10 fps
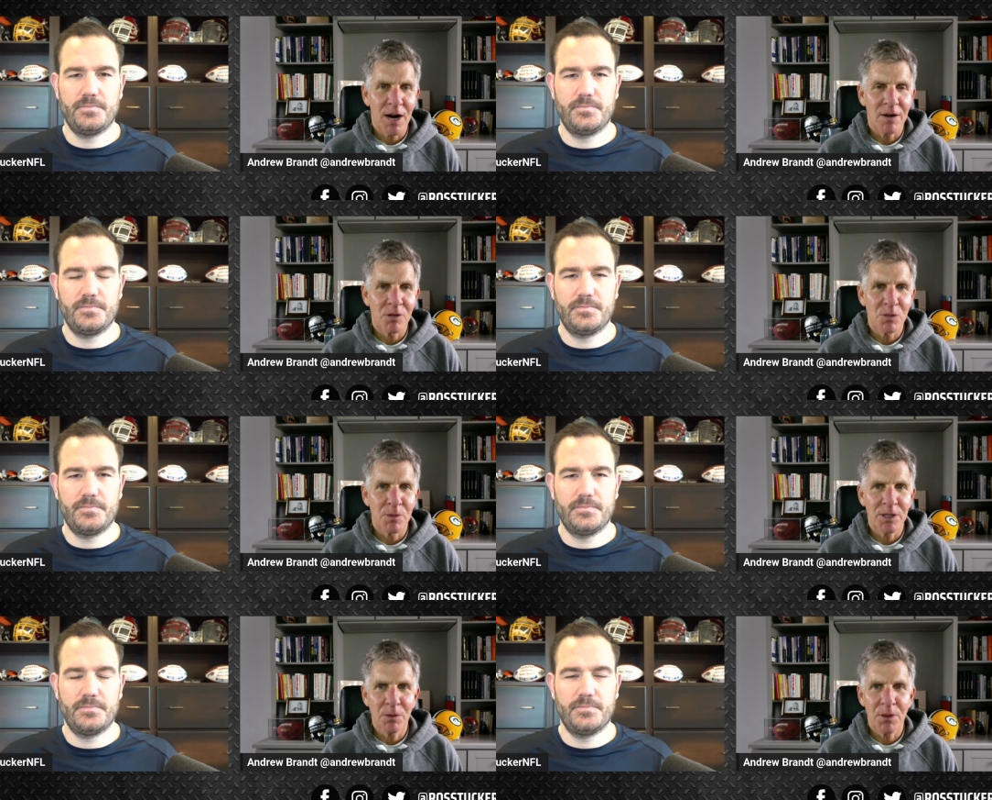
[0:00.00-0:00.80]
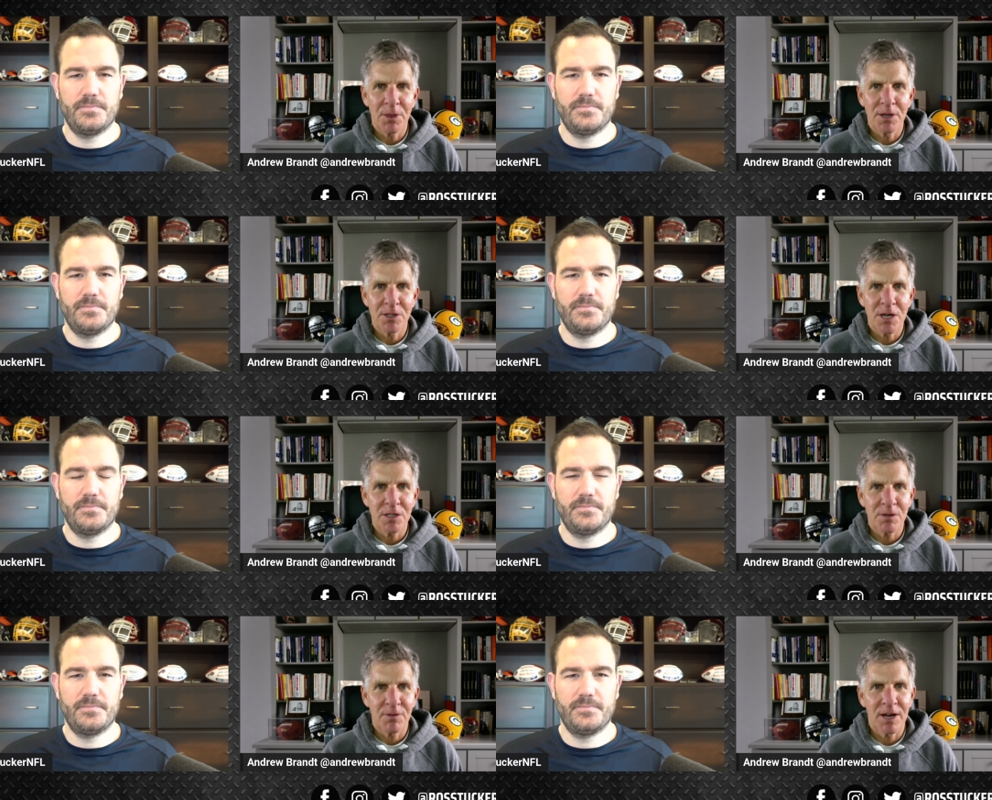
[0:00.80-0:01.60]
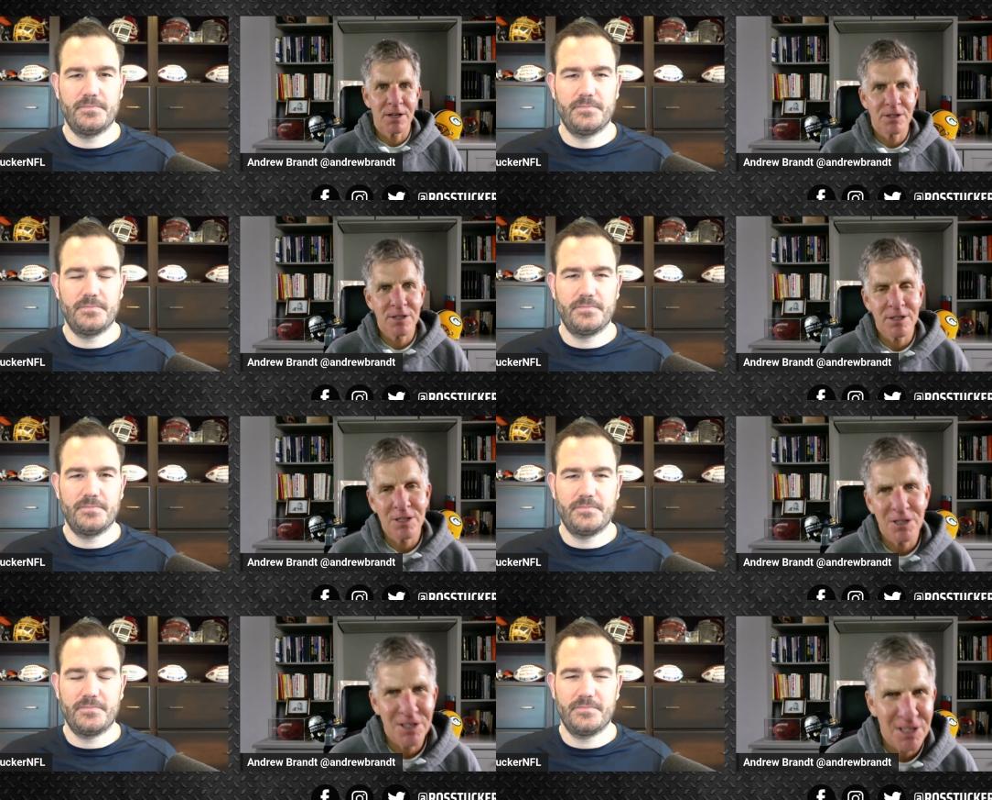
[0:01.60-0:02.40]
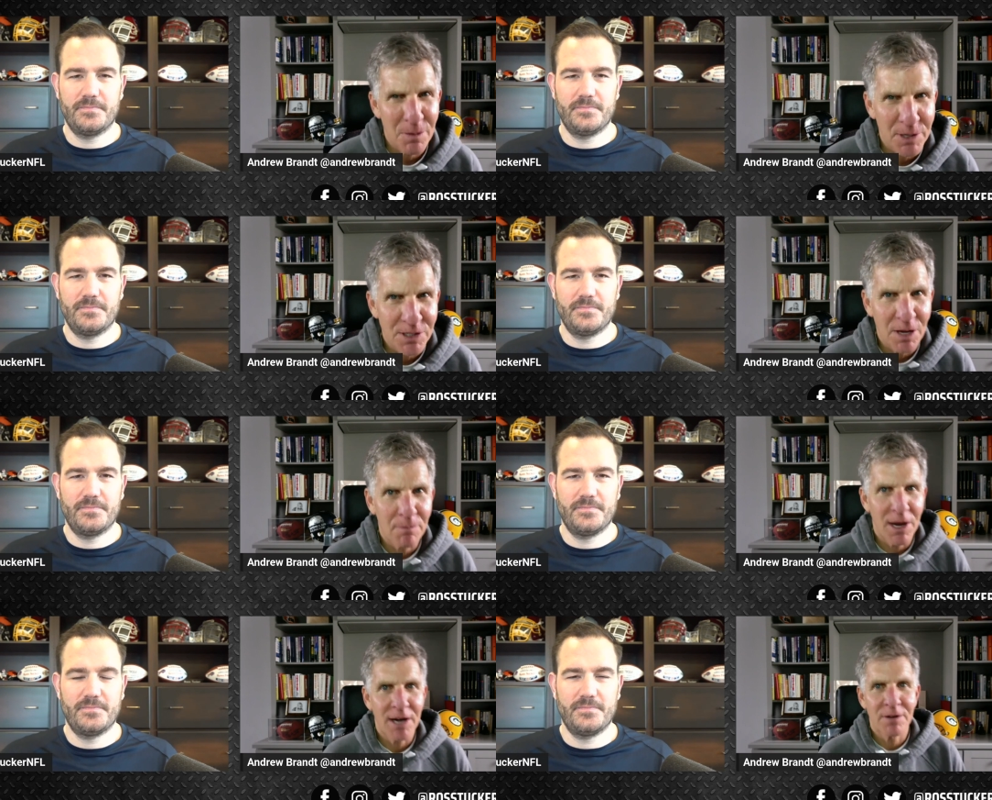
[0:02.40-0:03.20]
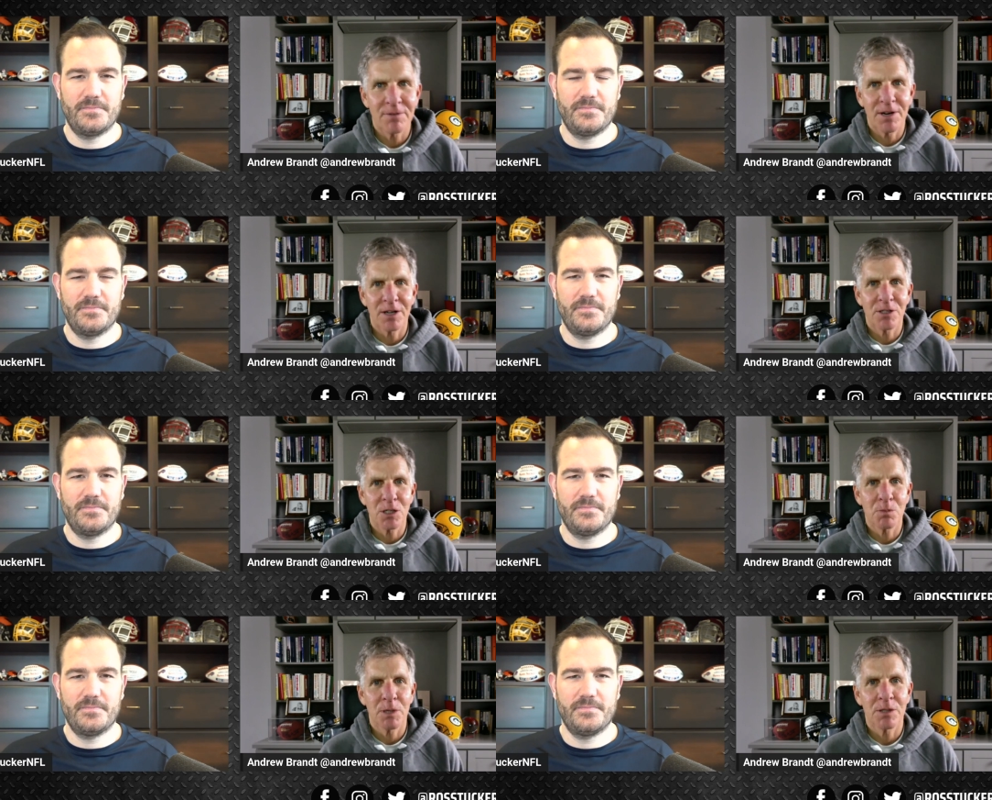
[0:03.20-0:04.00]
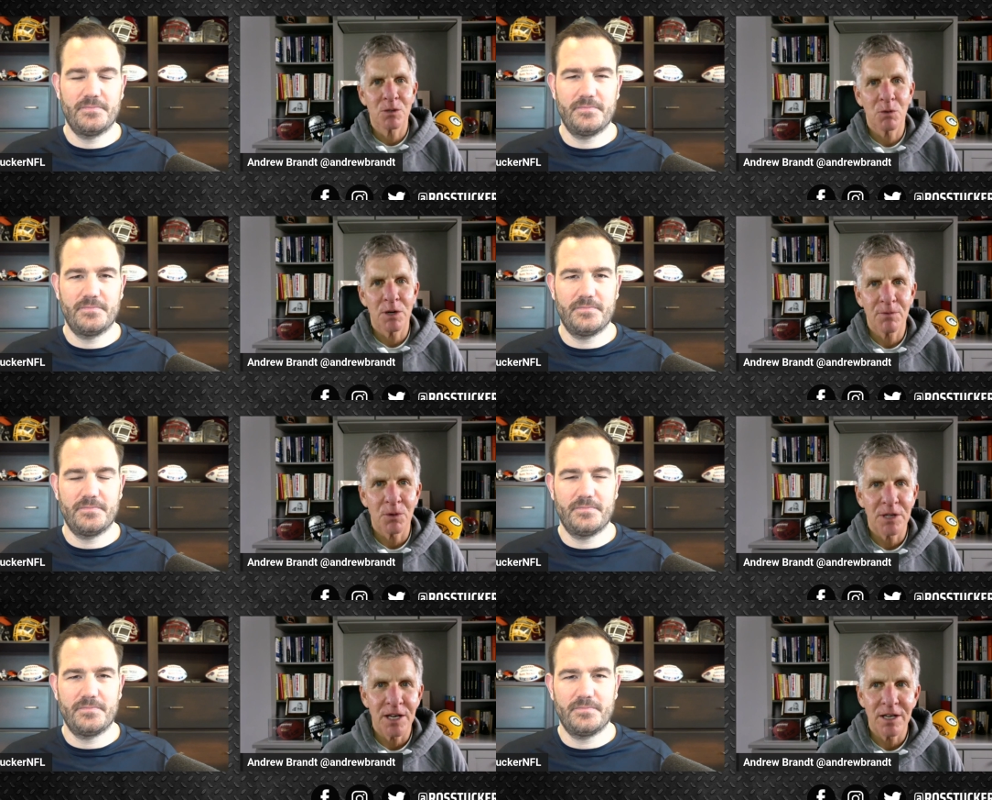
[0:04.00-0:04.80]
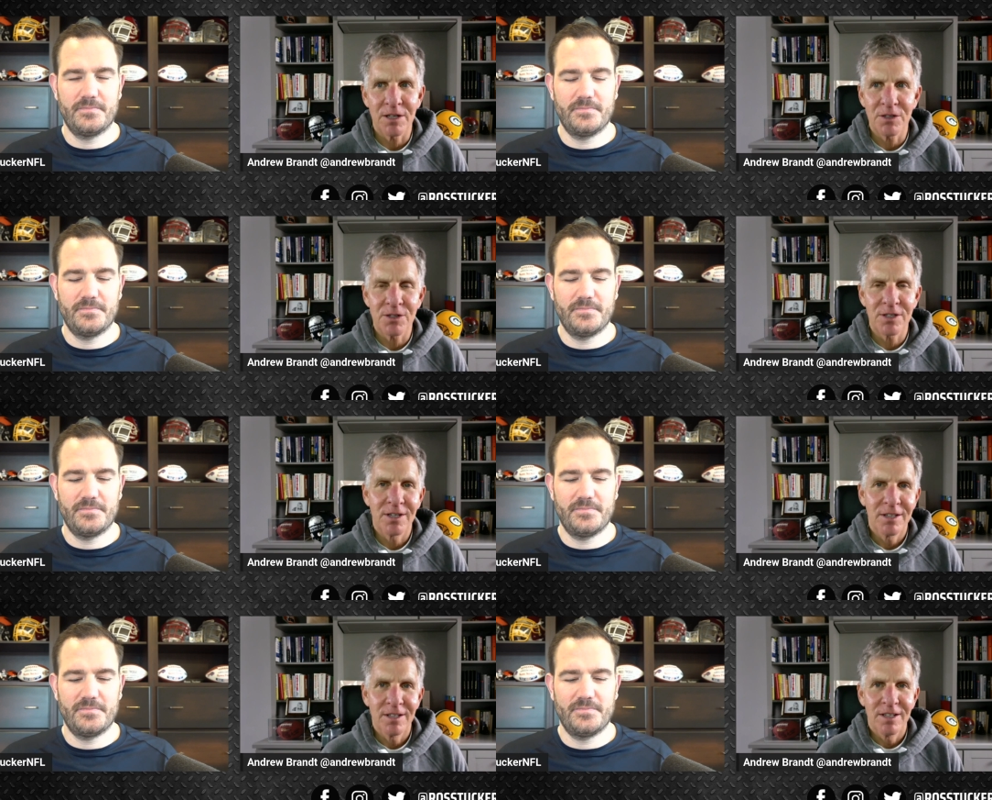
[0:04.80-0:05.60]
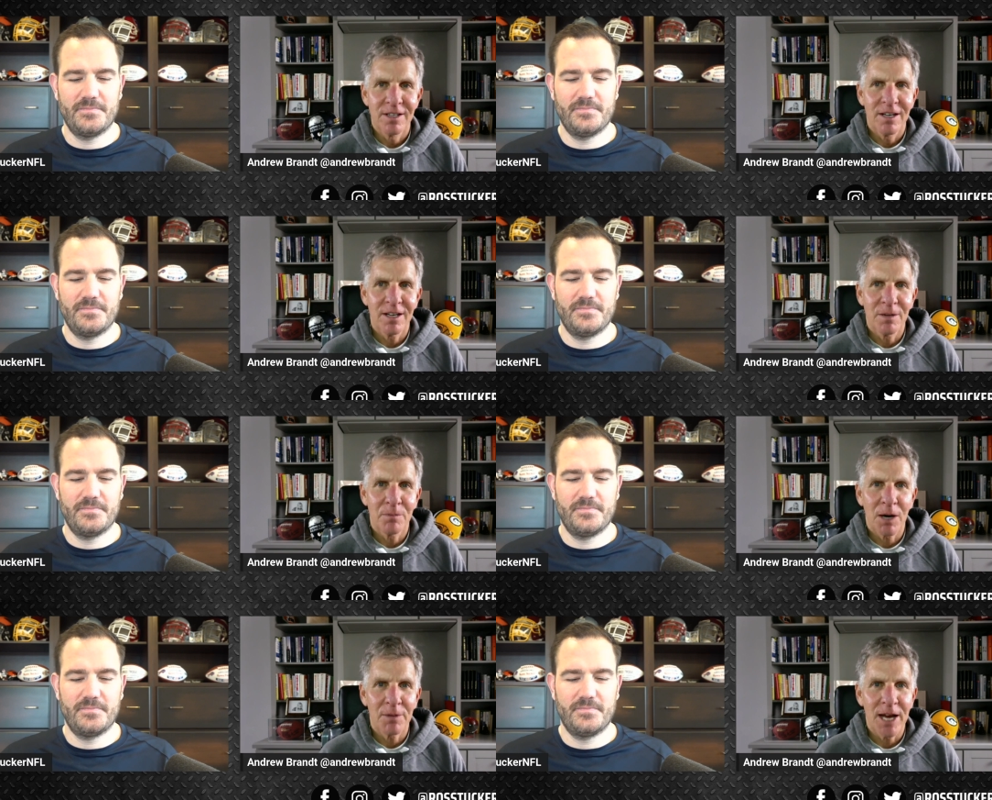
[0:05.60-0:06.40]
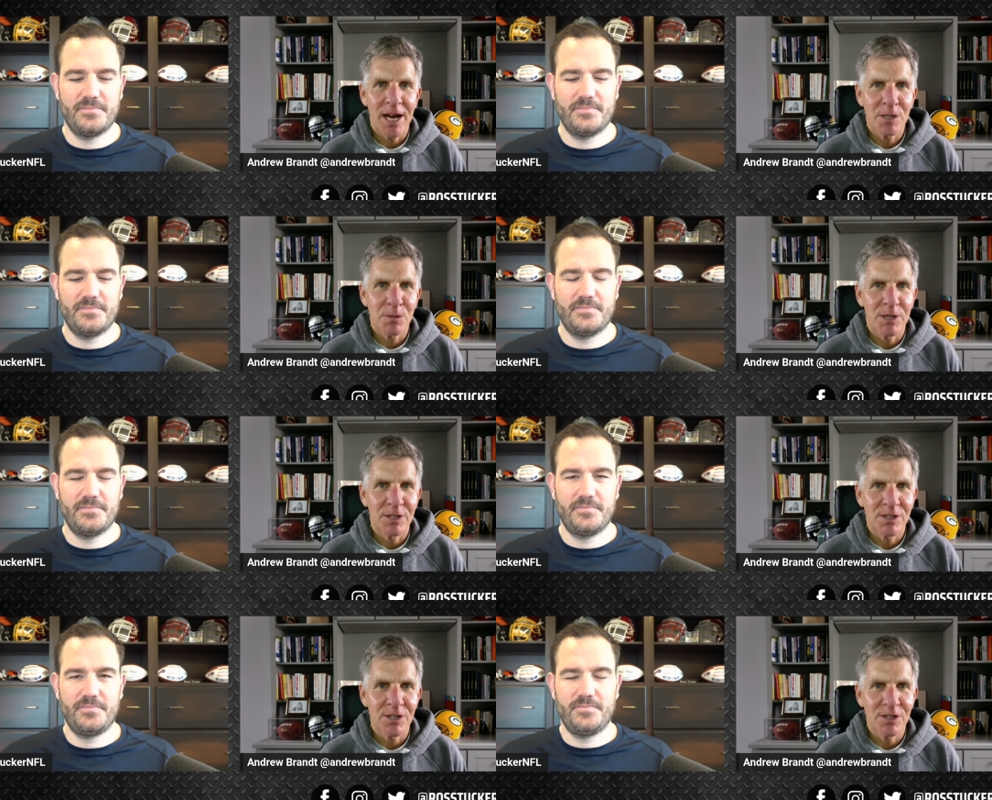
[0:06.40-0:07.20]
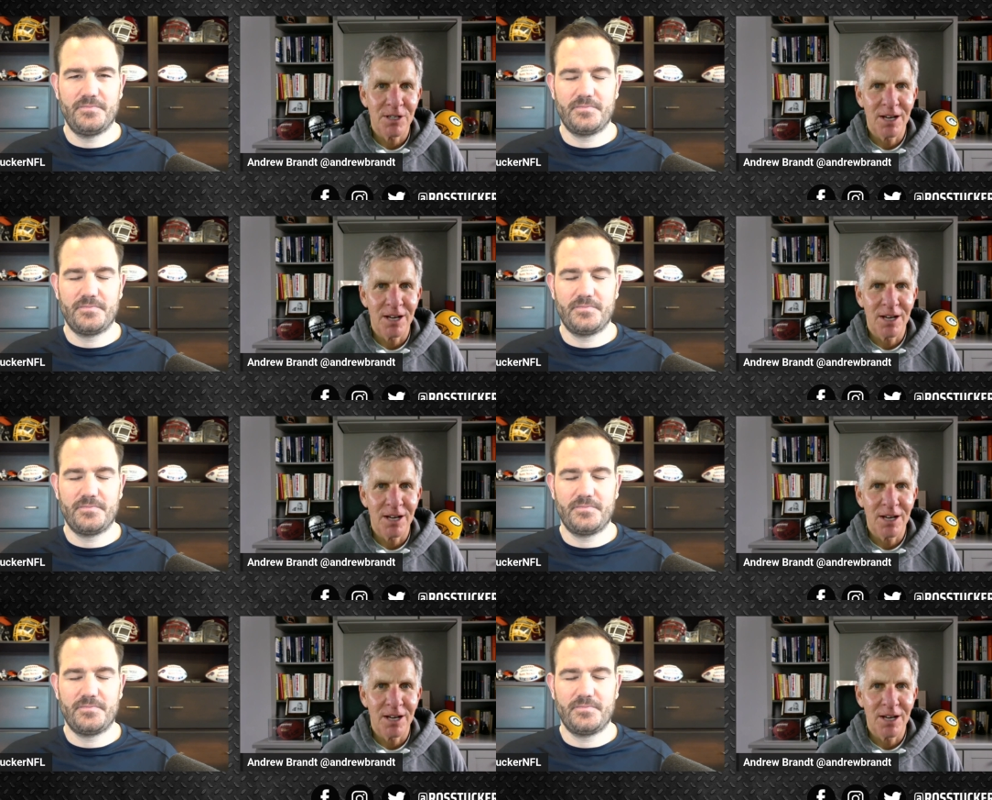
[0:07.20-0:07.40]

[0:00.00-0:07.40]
Speaker 1: hours, but you would think Jets fans and to some extent Packer fans, it's been 24 days and it probably has been since the